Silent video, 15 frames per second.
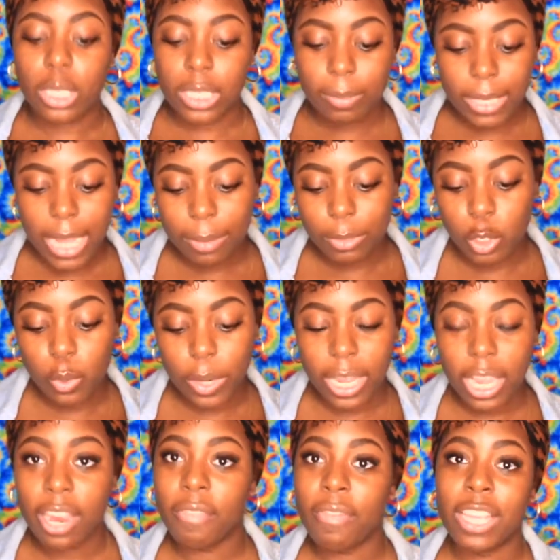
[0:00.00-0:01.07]
Sometimes you want to
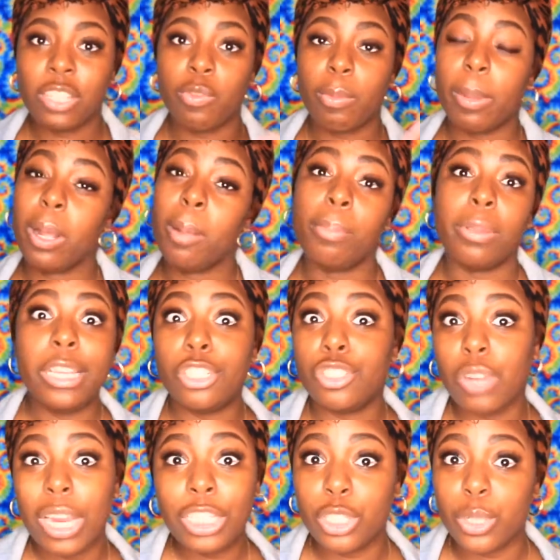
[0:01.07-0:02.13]
hear advice from a complete
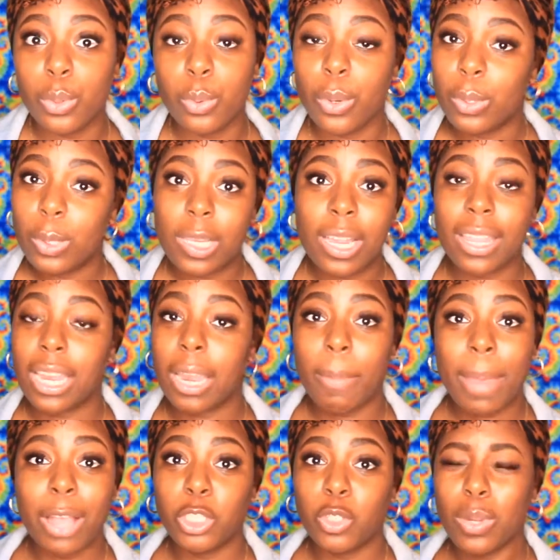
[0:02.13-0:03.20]
stranger who knows nothing
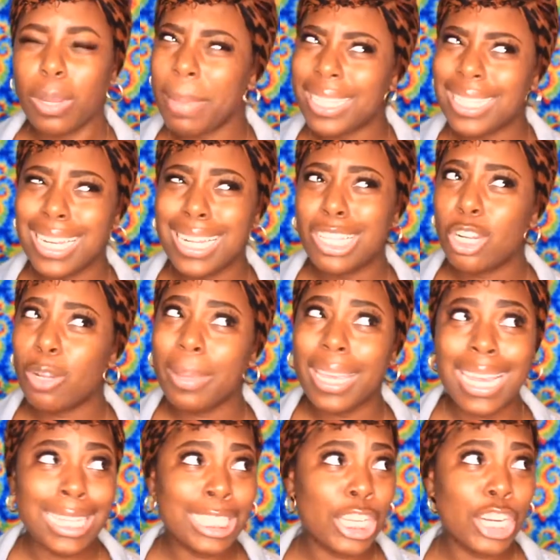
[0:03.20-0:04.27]
about you and it makes it a little
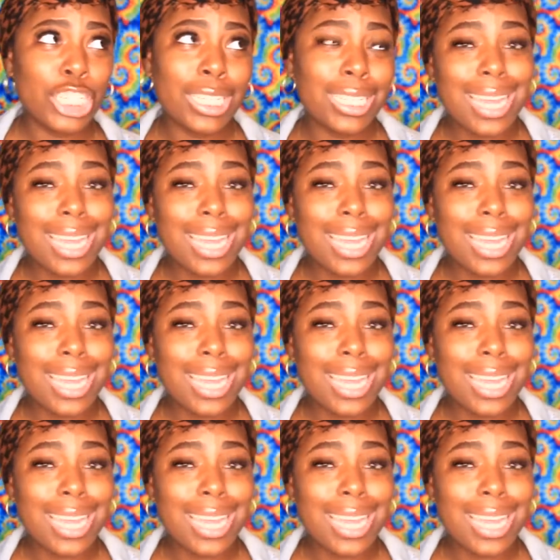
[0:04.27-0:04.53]
bit easier to